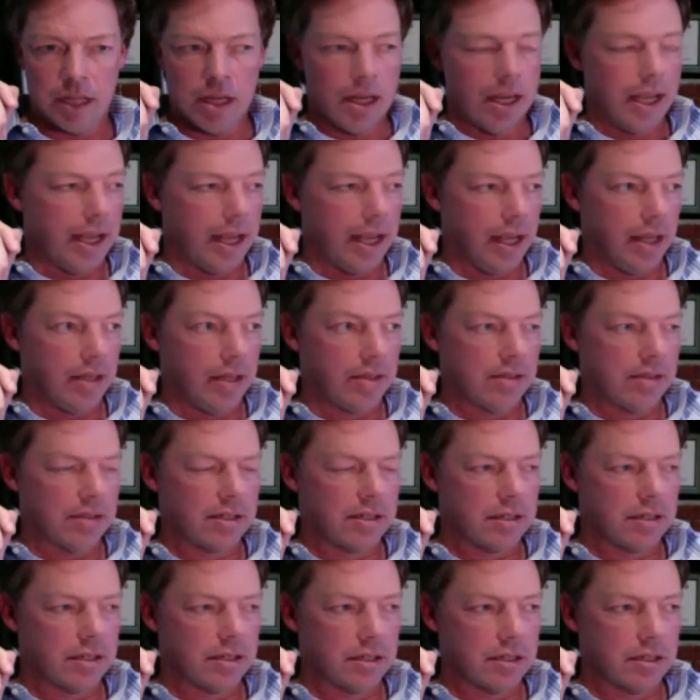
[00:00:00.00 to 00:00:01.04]

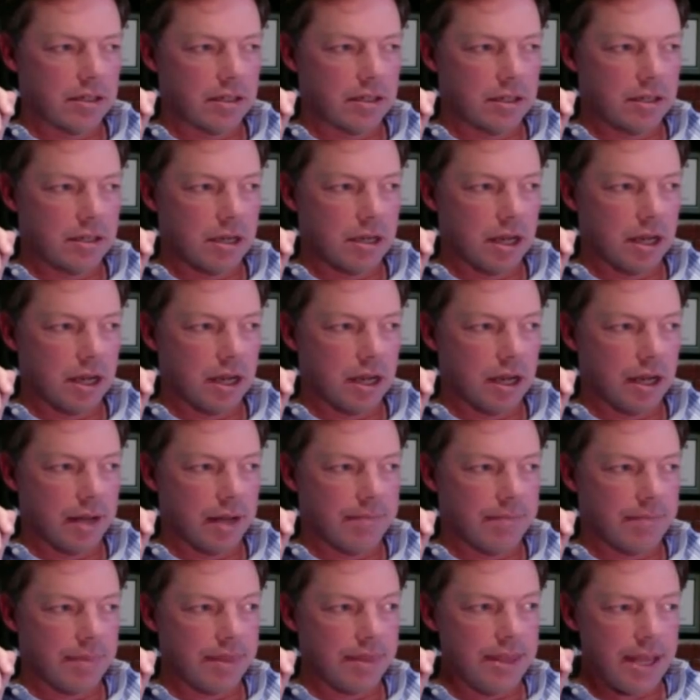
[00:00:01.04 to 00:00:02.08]
and
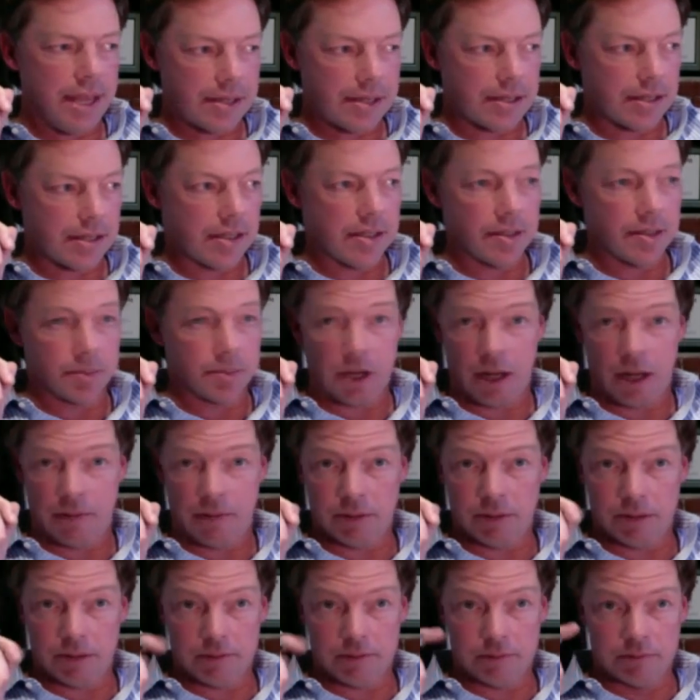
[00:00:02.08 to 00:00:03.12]
um, this is a
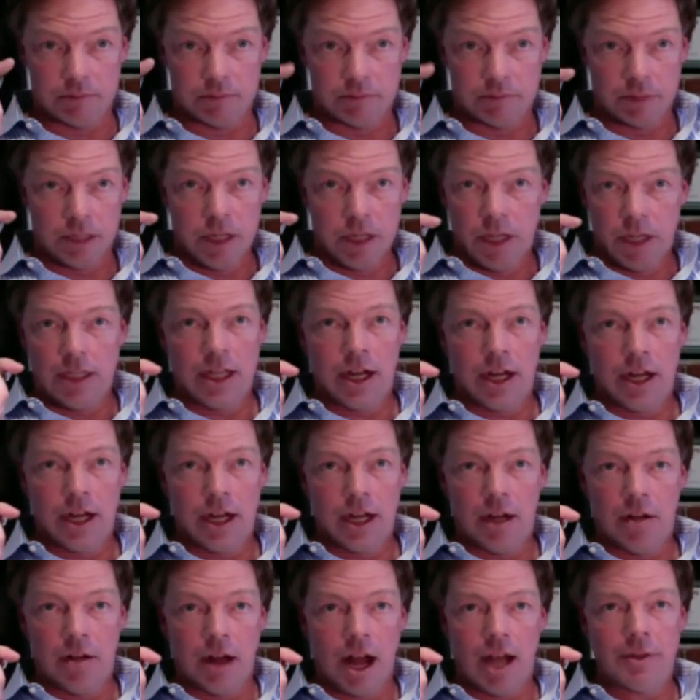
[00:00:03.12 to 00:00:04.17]
problem. You
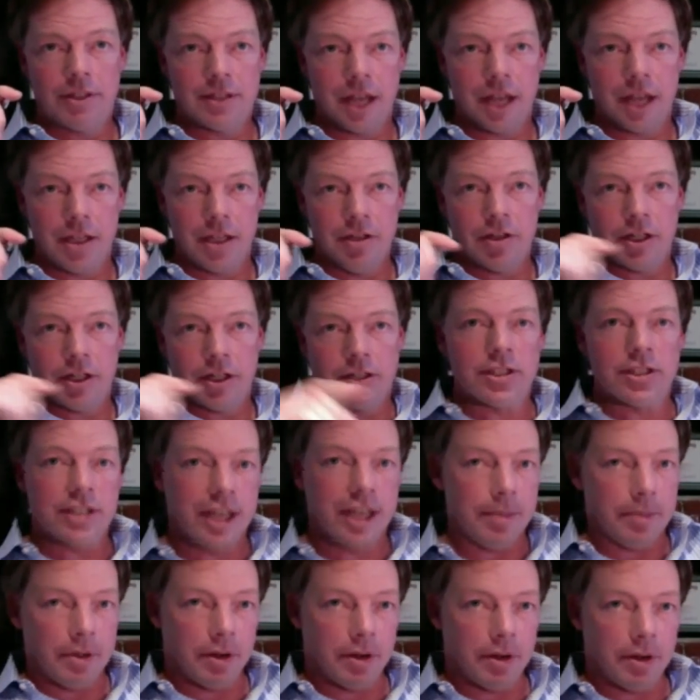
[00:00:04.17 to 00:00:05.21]
know, I would say you could
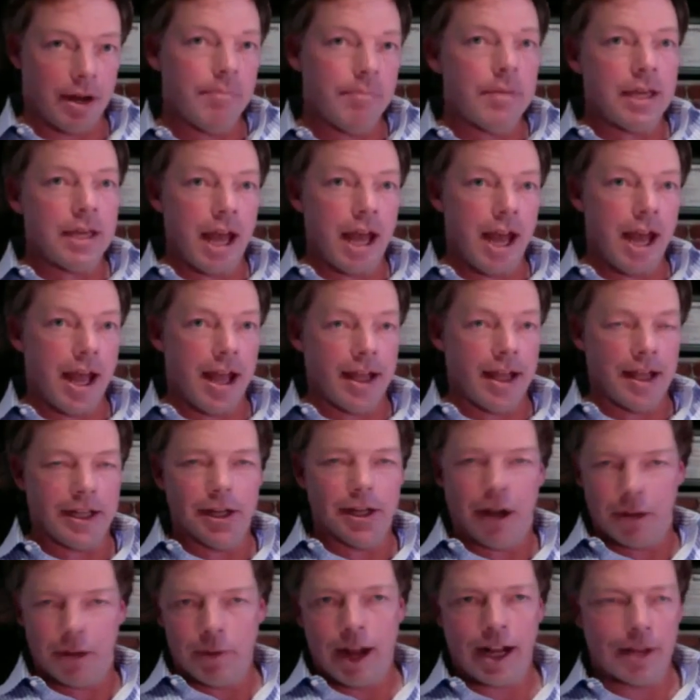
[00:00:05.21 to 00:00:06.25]
skip your MBA.
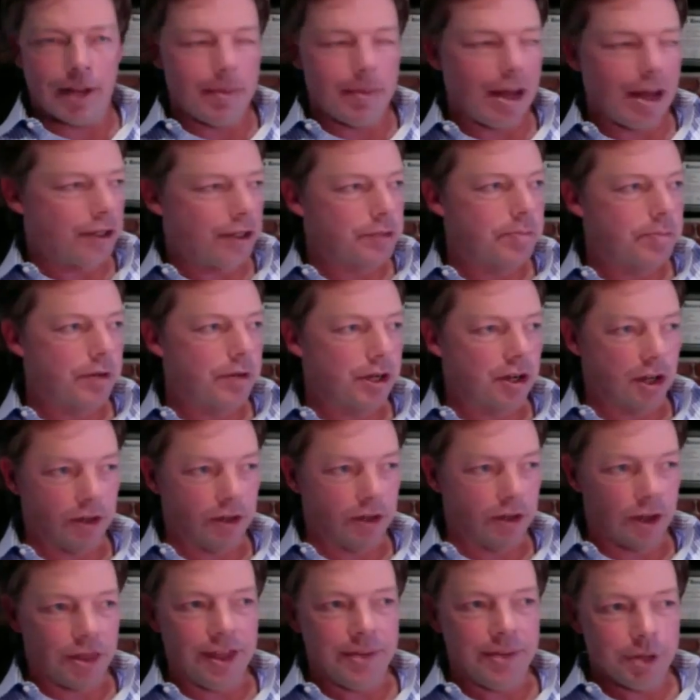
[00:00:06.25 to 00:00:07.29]
You know, I recommend this book called
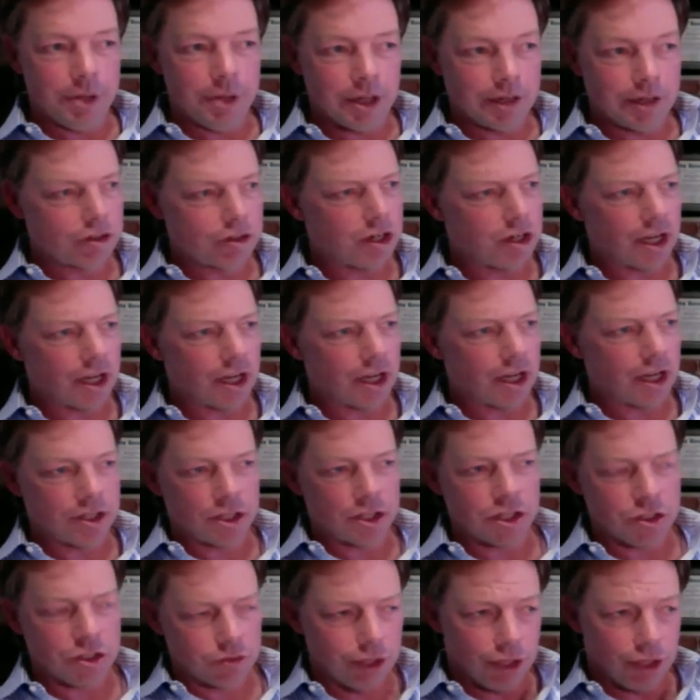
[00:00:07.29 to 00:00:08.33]
The Thin Book of Trust. It's
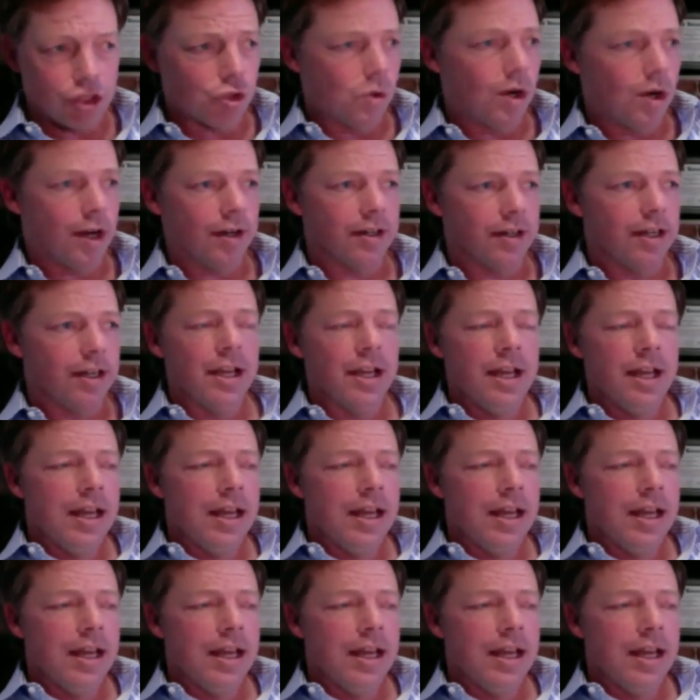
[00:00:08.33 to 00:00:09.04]
really short,